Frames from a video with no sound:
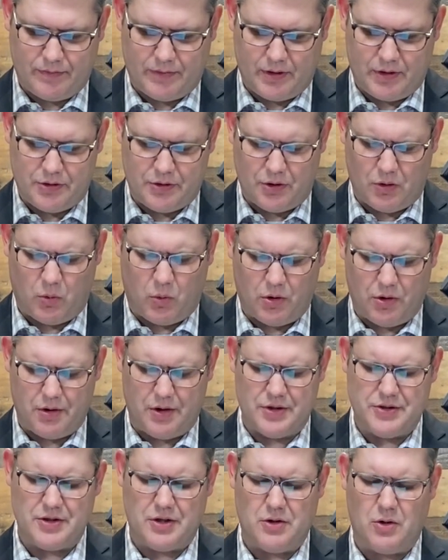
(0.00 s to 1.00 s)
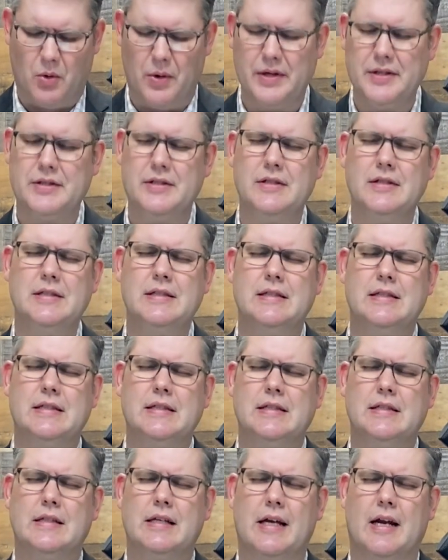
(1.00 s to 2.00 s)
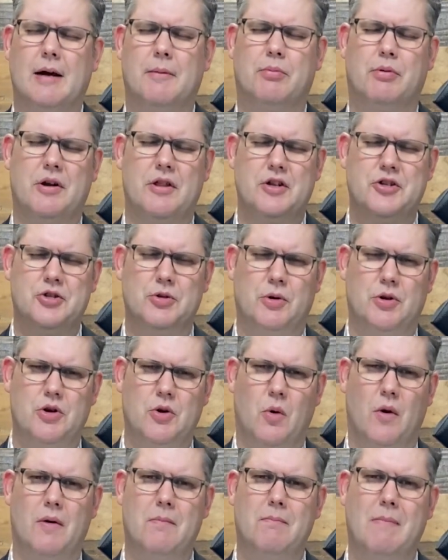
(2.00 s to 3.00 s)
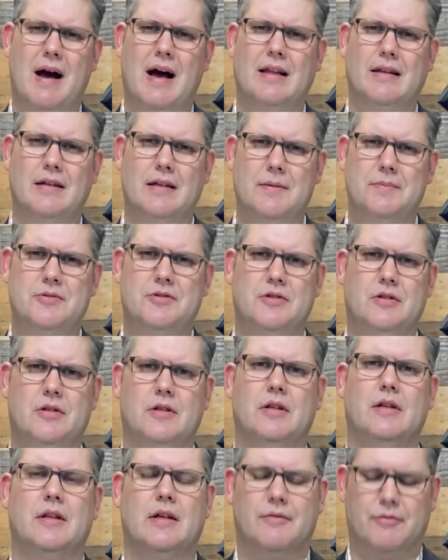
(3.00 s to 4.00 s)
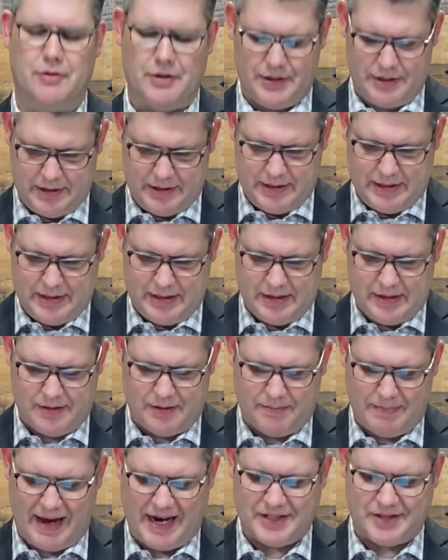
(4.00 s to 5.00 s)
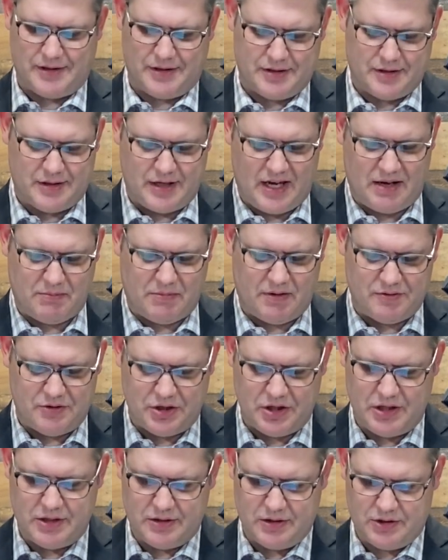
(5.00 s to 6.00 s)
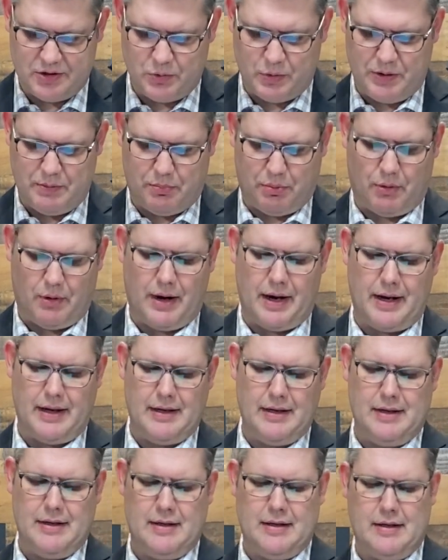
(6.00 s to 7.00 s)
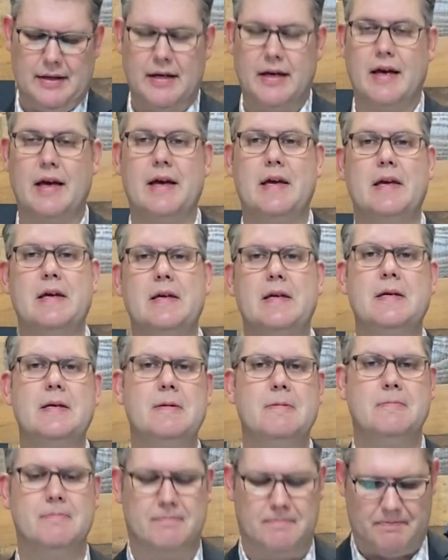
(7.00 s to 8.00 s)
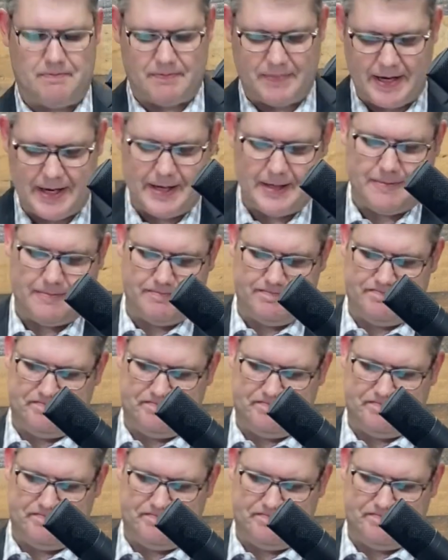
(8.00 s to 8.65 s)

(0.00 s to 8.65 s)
Your word is anointed, and I pray that you anoint my lips to deliver it. In the matchless name of Jesus, we pray. Amen.